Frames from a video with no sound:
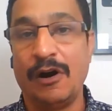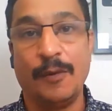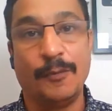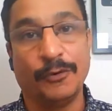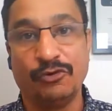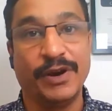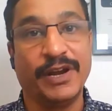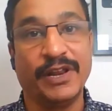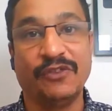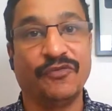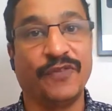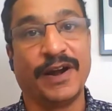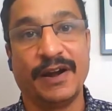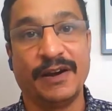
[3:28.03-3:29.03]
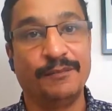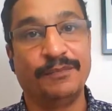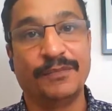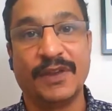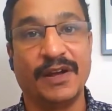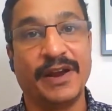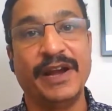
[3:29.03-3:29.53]
opportunities fund,
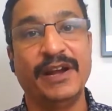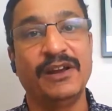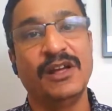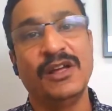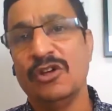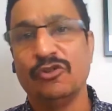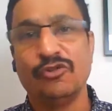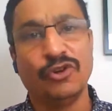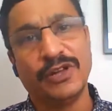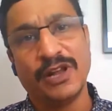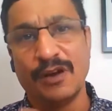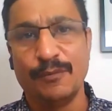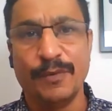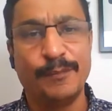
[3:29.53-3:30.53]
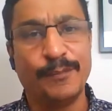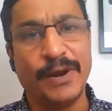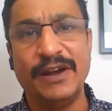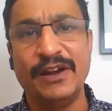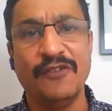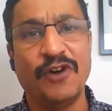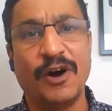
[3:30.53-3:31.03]
right? So there are
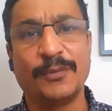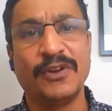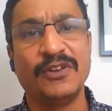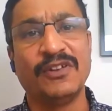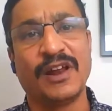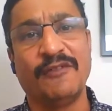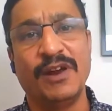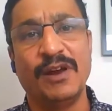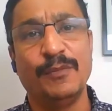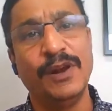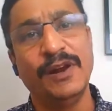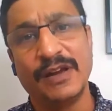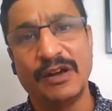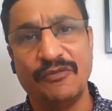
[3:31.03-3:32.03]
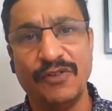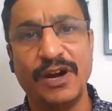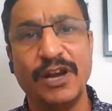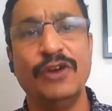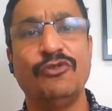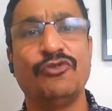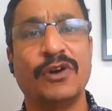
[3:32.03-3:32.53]
plenty of options are available.
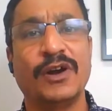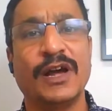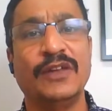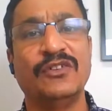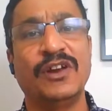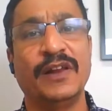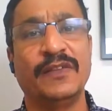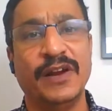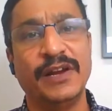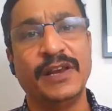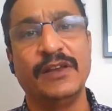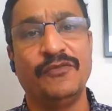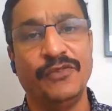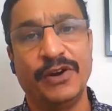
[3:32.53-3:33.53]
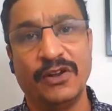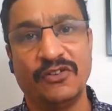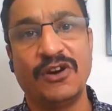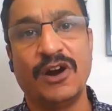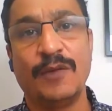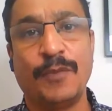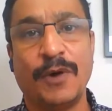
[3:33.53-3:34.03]
Definitely you should consider that. If it is
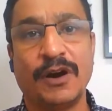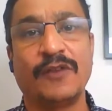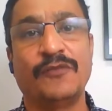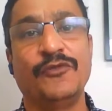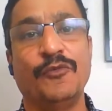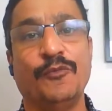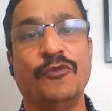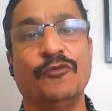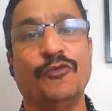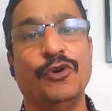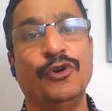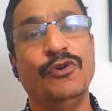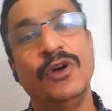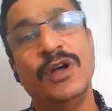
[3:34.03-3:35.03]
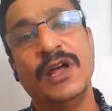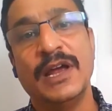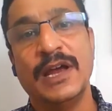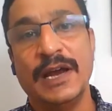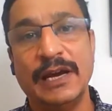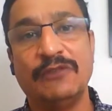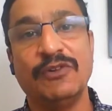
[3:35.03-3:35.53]
not part of your portfolio,
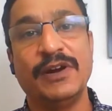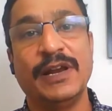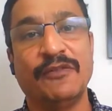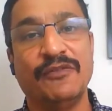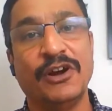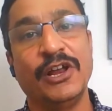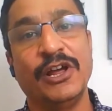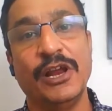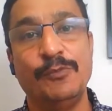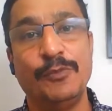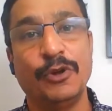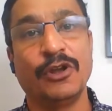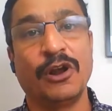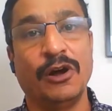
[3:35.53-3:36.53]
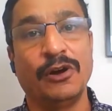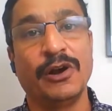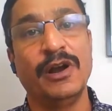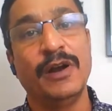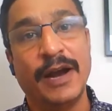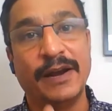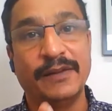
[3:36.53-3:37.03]
it will definitely help you in the long
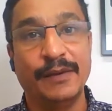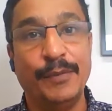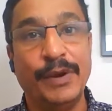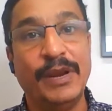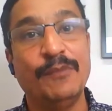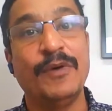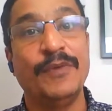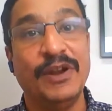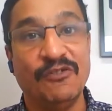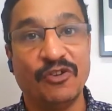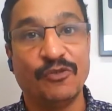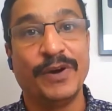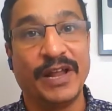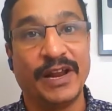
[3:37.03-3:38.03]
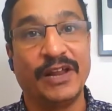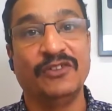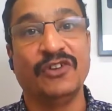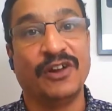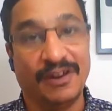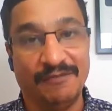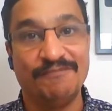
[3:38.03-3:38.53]
run. And the minimum investment
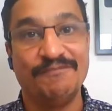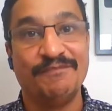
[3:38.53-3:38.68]
horizon,